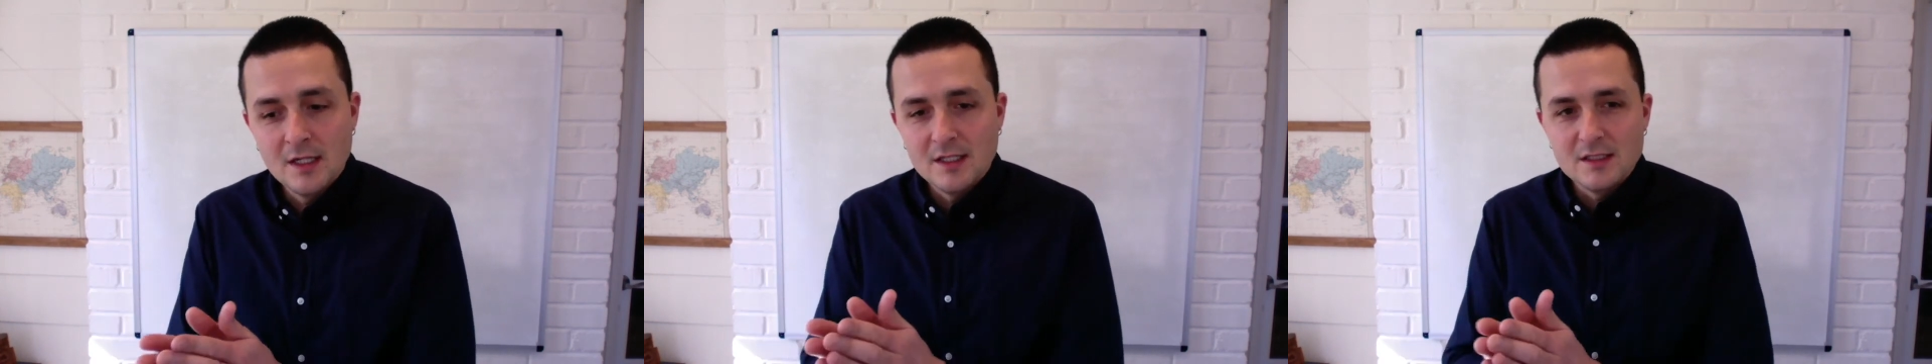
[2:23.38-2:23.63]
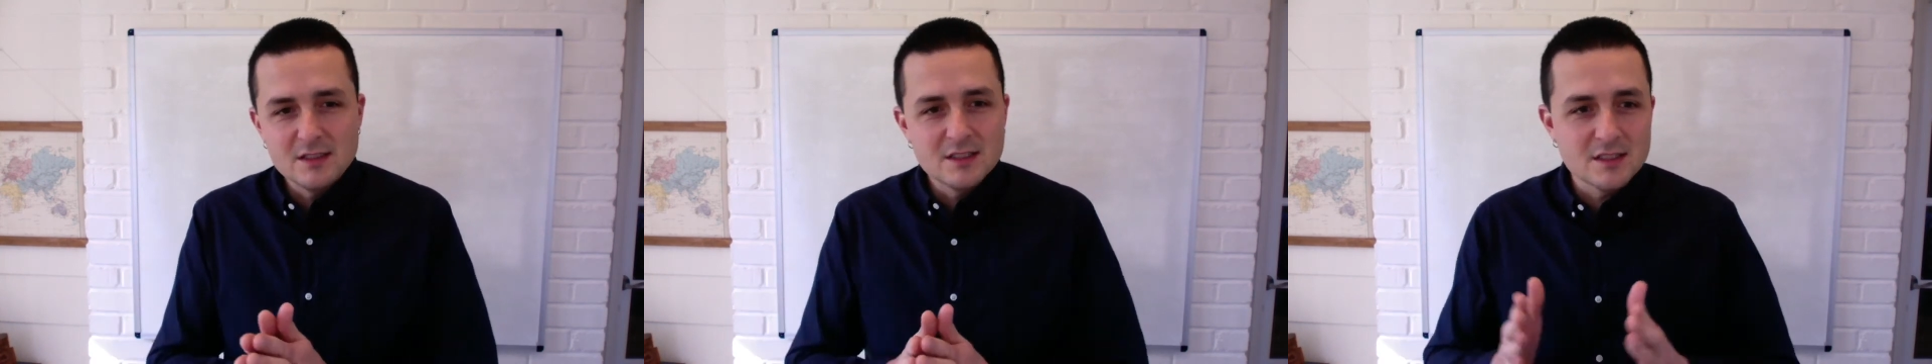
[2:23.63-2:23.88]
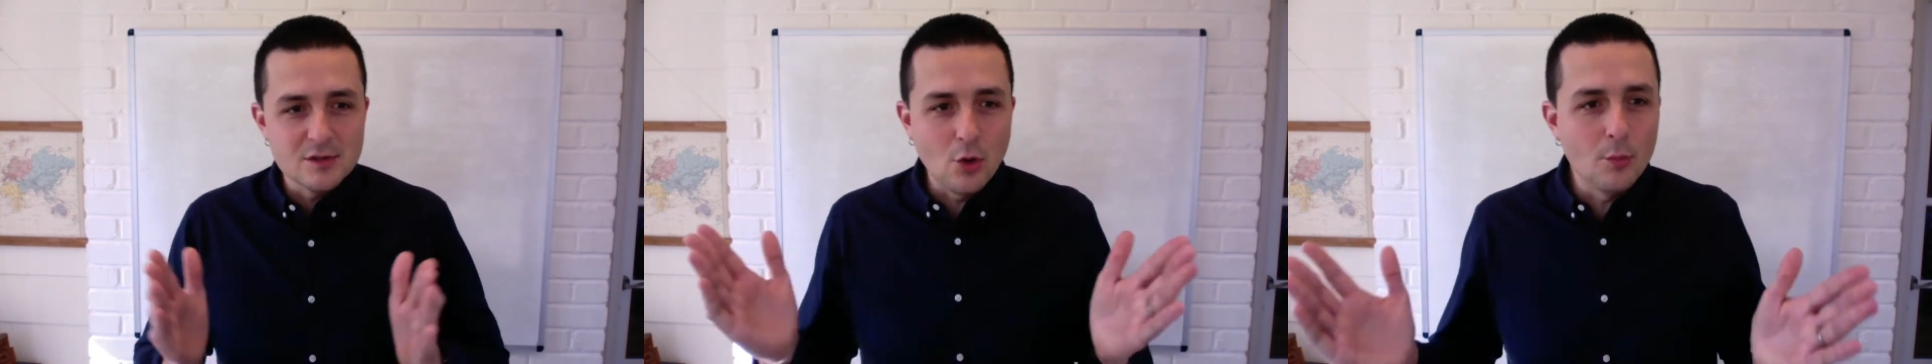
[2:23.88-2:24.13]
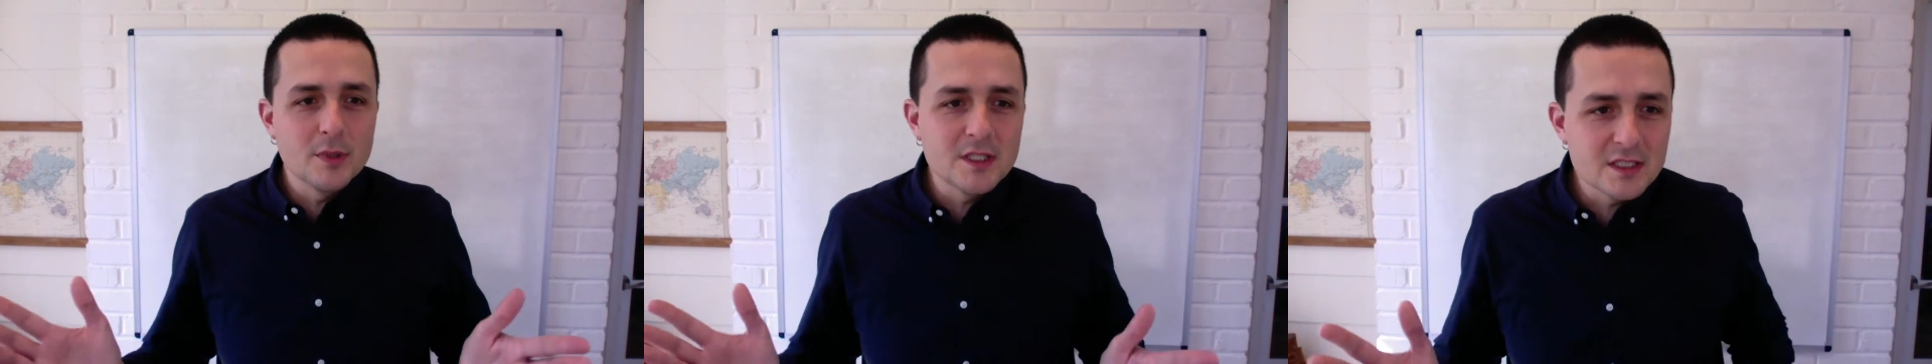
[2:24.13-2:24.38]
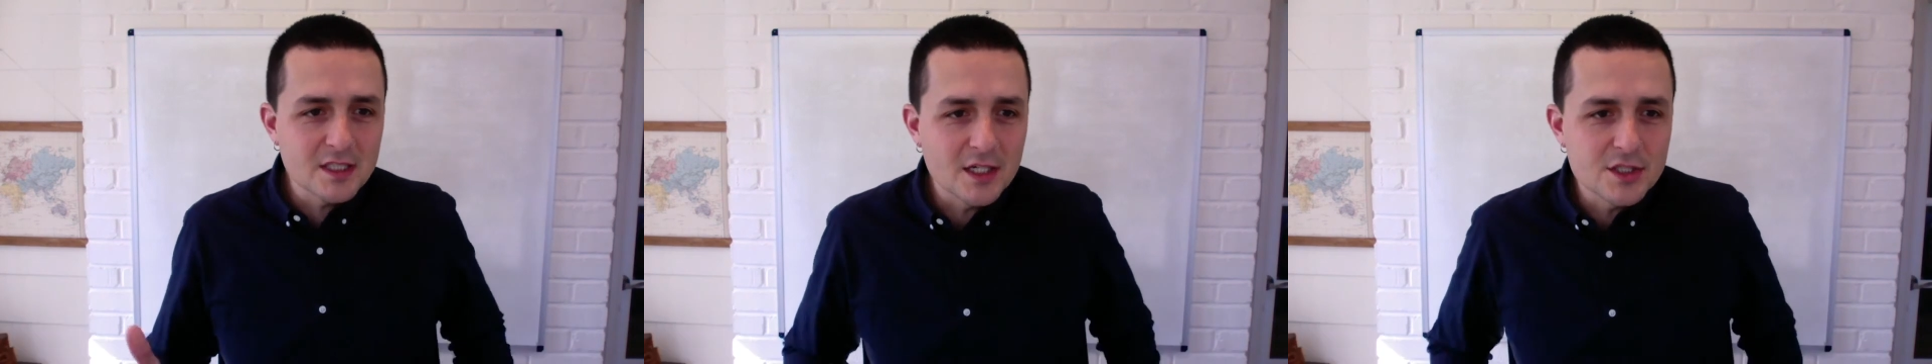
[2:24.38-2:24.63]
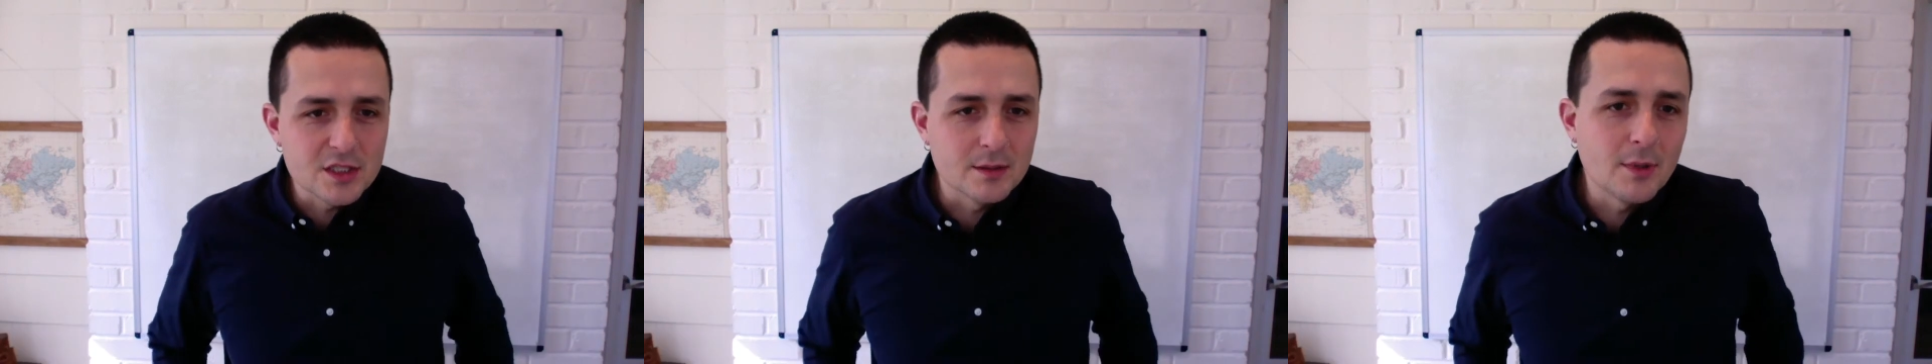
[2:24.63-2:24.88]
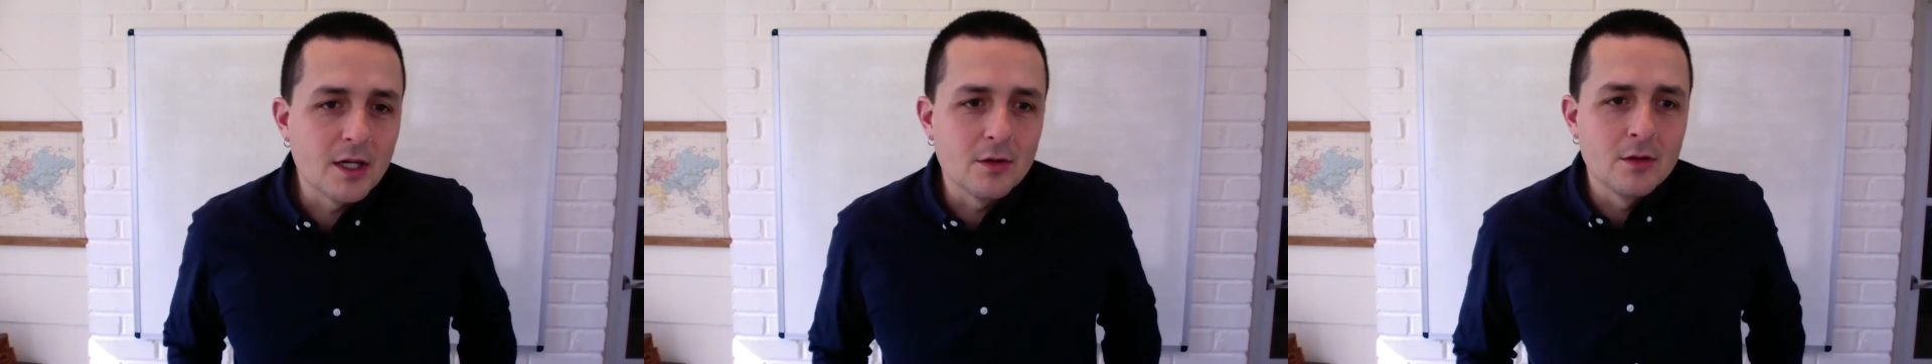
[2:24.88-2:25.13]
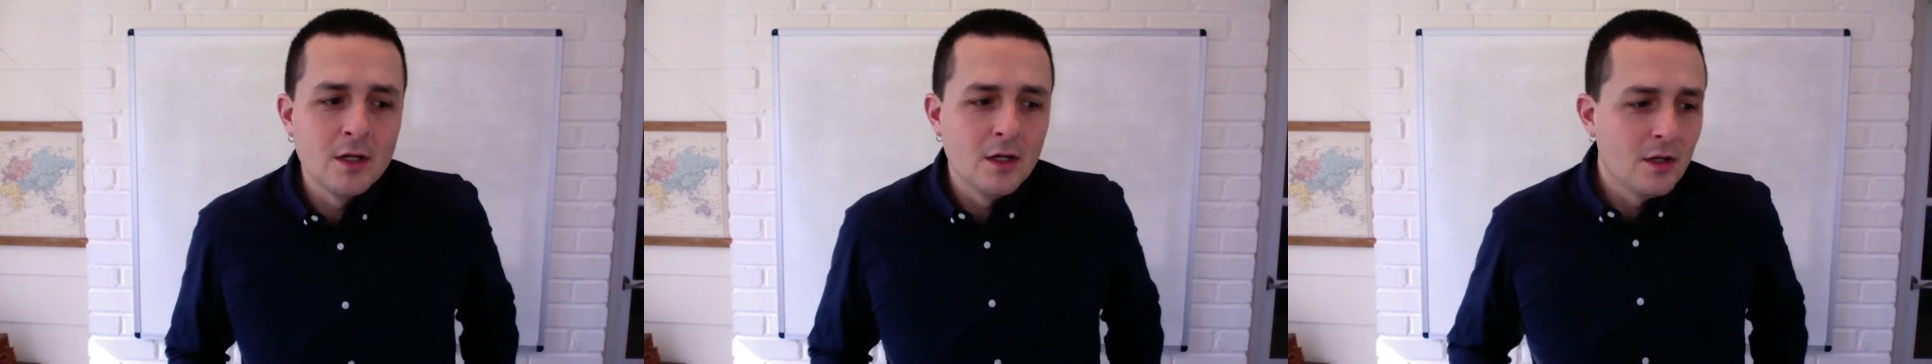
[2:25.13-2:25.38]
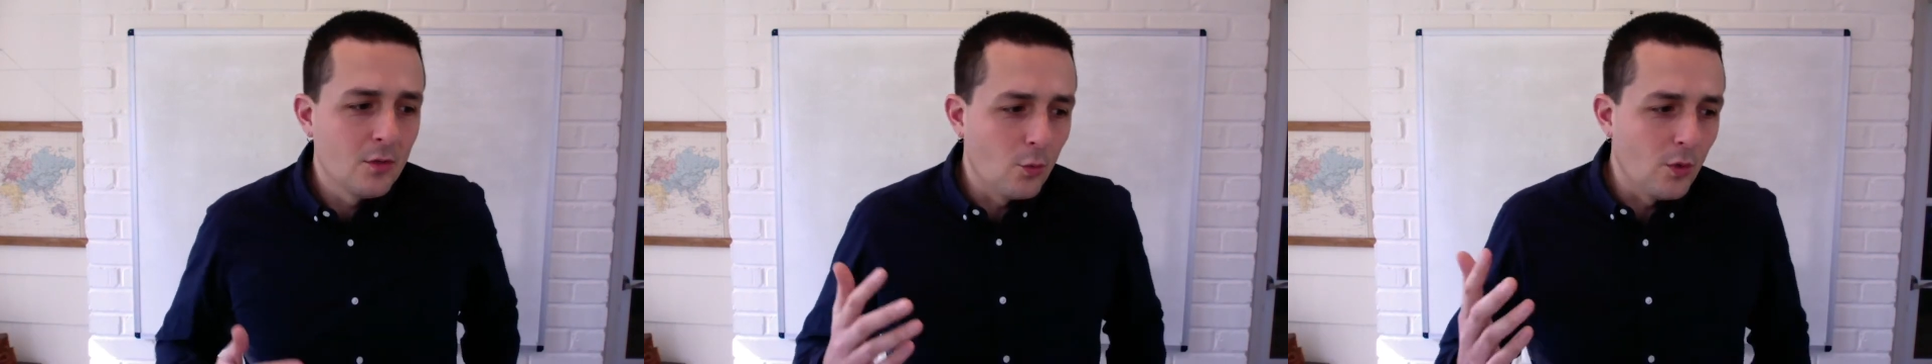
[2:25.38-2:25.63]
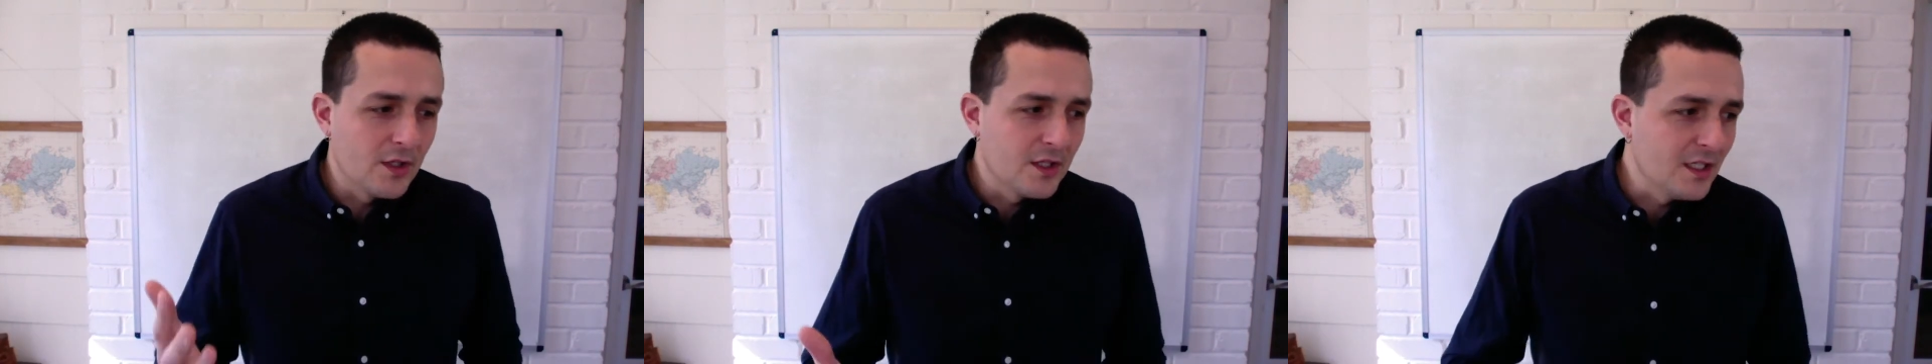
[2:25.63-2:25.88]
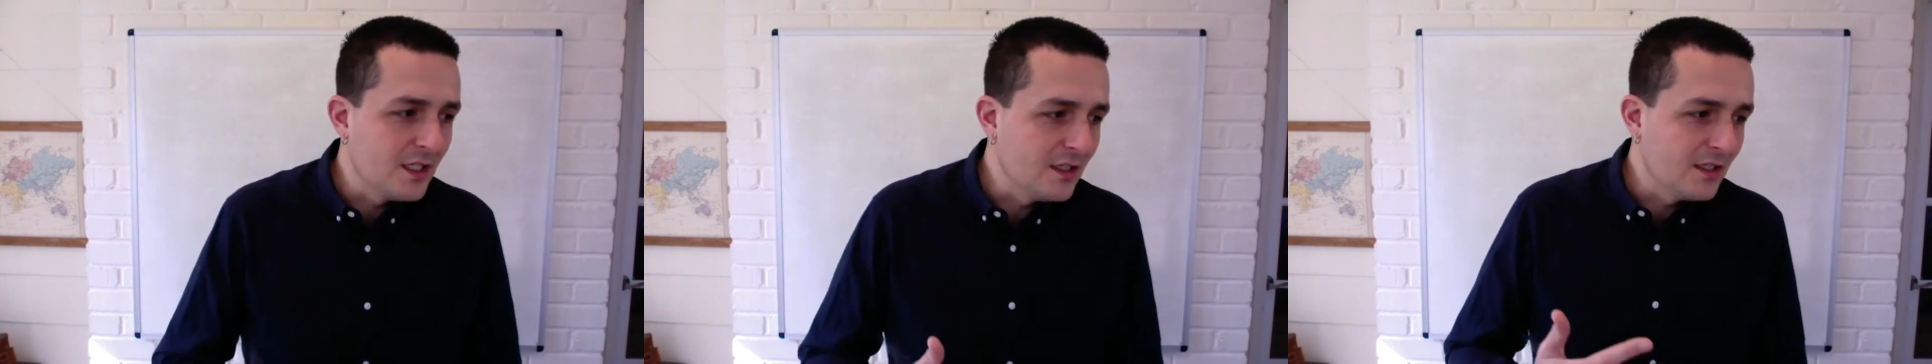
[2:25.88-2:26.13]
is just an open discussion about what the